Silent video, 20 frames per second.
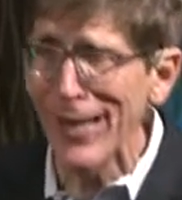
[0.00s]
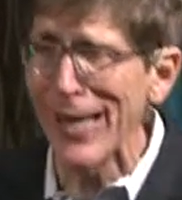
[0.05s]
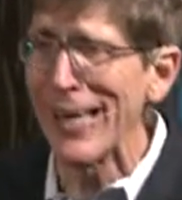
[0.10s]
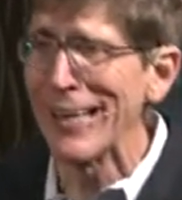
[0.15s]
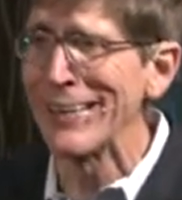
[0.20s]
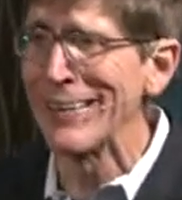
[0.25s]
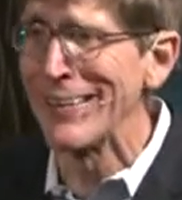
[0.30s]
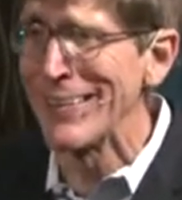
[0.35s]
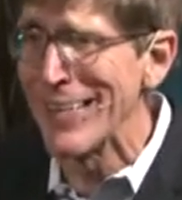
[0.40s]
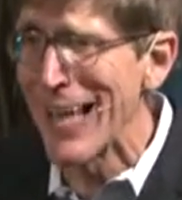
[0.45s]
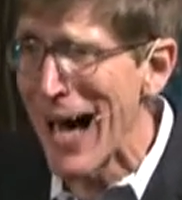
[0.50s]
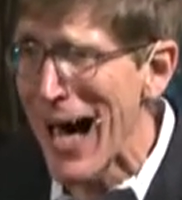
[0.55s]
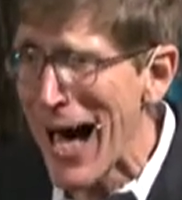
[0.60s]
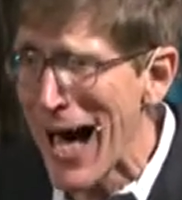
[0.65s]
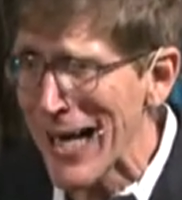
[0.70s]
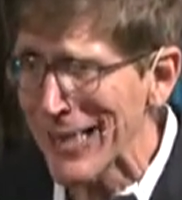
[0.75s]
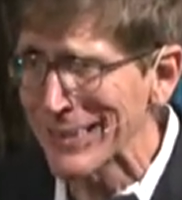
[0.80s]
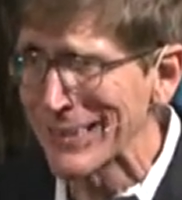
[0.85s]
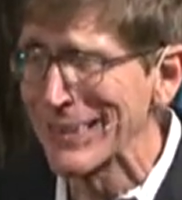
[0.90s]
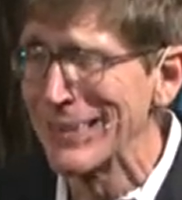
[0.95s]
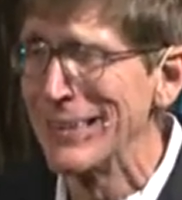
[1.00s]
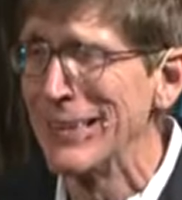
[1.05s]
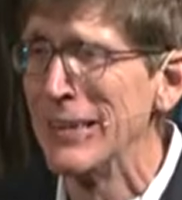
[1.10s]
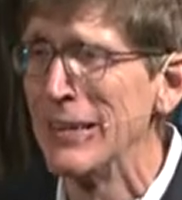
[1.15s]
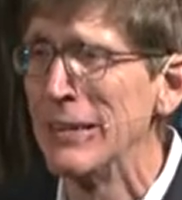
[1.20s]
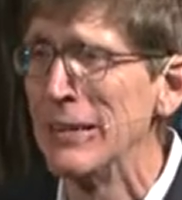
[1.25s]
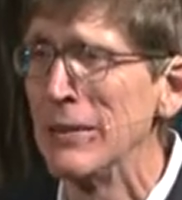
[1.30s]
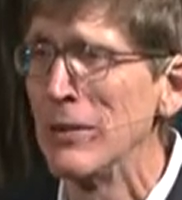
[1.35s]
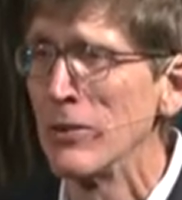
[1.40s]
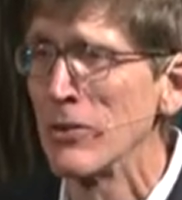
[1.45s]
and knocked
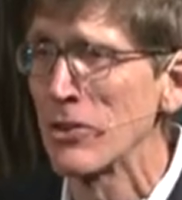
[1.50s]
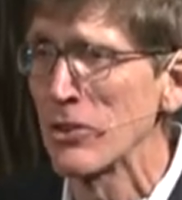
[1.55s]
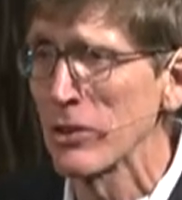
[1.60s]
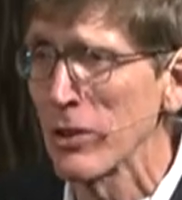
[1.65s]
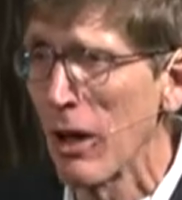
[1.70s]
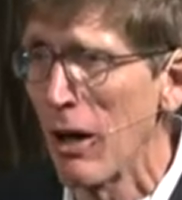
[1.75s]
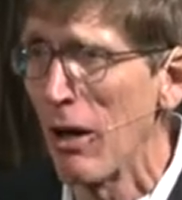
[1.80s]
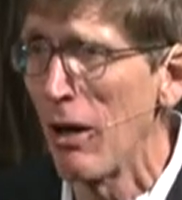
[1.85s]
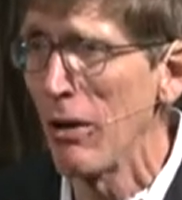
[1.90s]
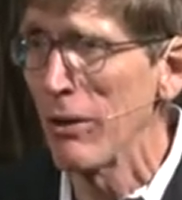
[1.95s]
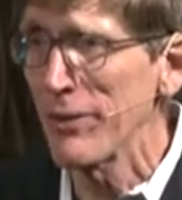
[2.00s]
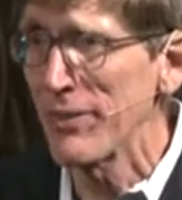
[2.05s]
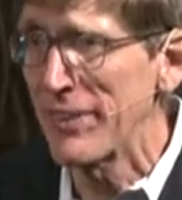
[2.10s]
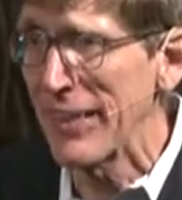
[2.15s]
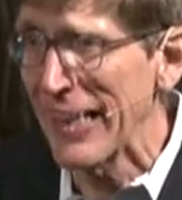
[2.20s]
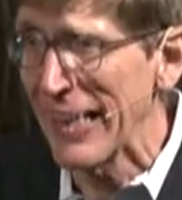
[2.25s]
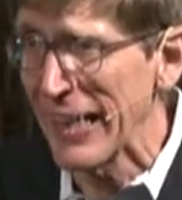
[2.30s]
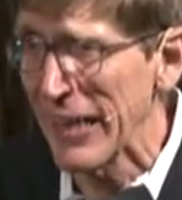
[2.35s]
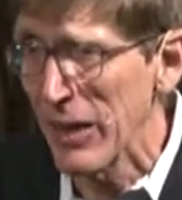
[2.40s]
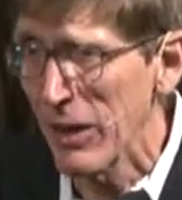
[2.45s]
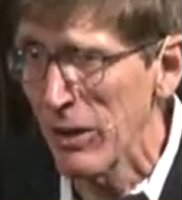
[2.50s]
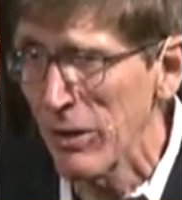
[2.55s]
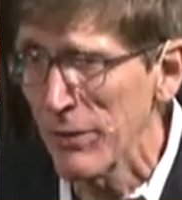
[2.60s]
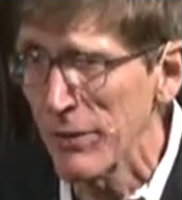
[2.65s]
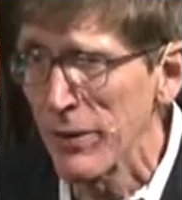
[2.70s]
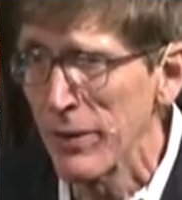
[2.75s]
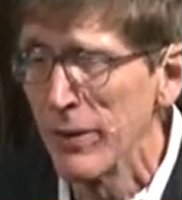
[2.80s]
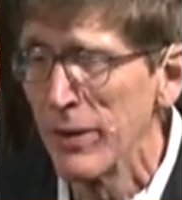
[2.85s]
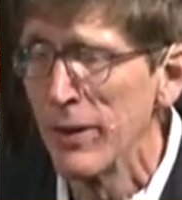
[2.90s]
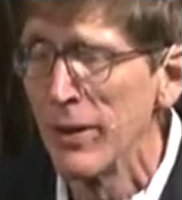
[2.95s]
Saul down